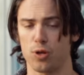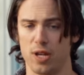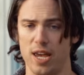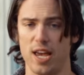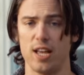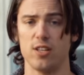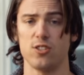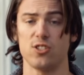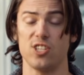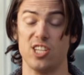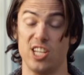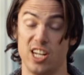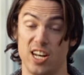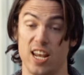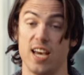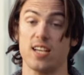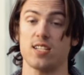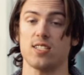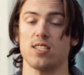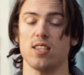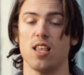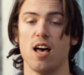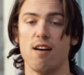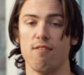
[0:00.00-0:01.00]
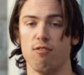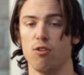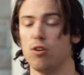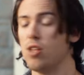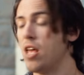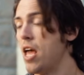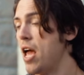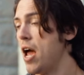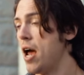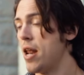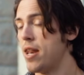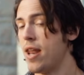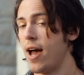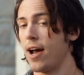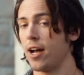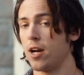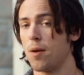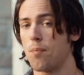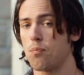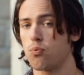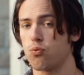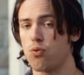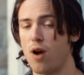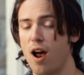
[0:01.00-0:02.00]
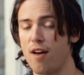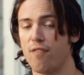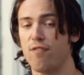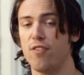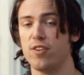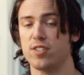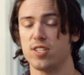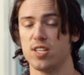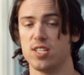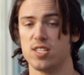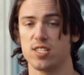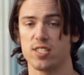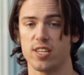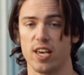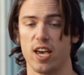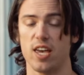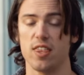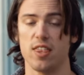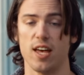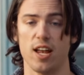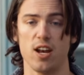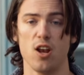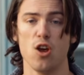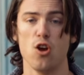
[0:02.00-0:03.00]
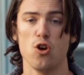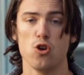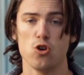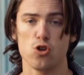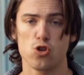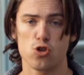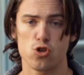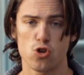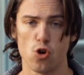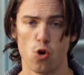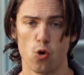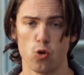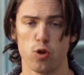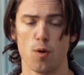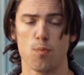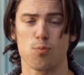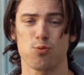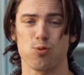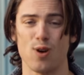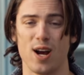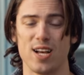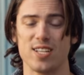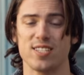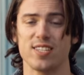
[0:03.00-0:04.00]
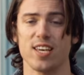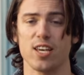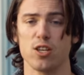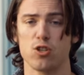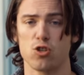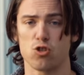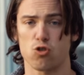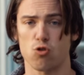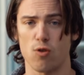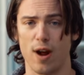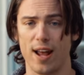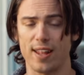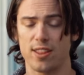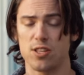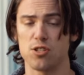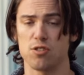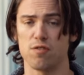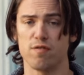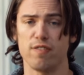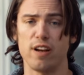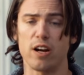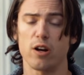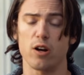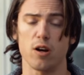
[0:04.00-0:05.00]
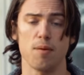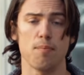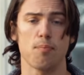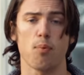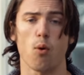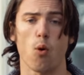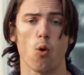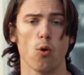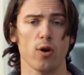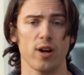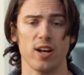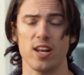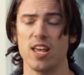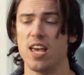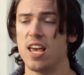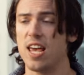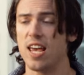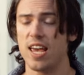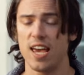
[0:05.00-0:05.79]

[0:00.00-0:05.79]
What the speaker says: gains to the next level. Now I'm gonna preface and say that shoulder pressing strength is very important.